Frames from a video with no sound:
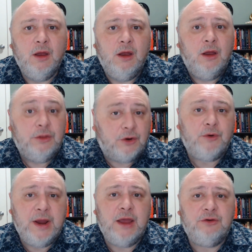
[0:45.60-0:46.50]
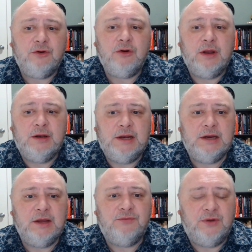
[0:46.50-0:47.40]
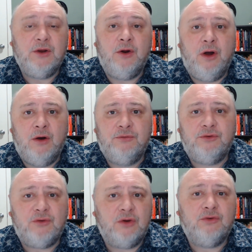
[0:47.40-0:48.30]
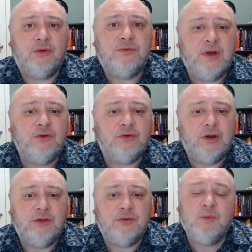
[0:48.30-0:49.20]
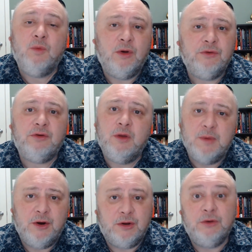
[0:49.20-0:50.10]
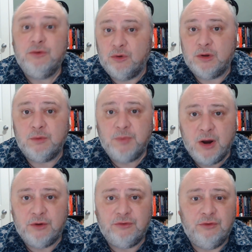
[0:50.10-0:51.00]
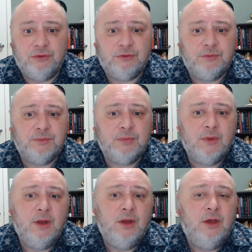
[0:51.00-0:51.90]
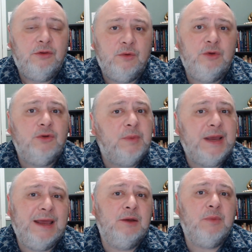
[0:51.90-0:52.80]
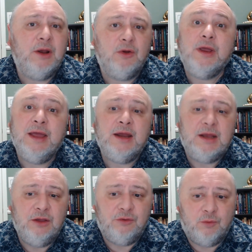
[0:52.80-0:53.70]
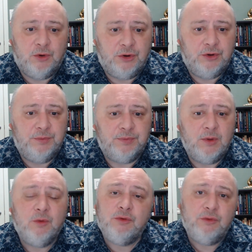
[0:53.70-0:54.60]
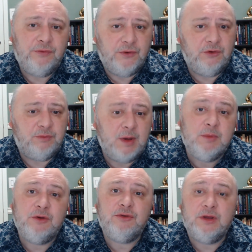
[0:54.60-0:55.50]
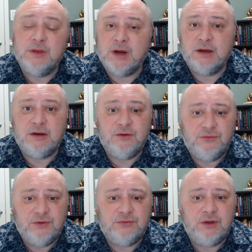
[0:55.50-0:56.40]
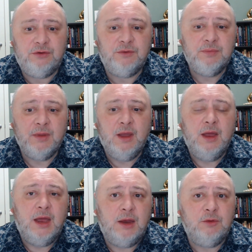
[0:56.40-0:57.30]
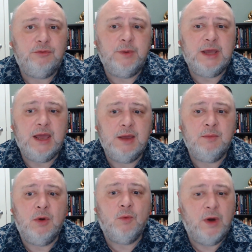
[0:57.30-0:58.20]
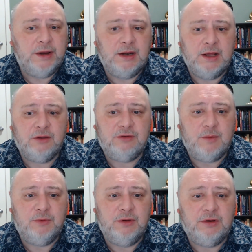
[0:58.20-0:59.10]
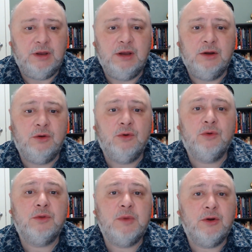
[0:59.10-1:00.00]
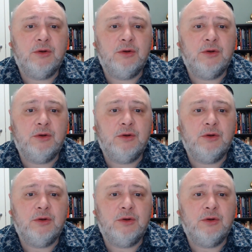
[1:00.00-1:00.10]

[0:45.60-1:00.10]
The creator and leading figure of structural functionalism was American Talcott Parsons. So we shall begin by looking at his work, which was first published in the 1950s and which became widely accepted in North American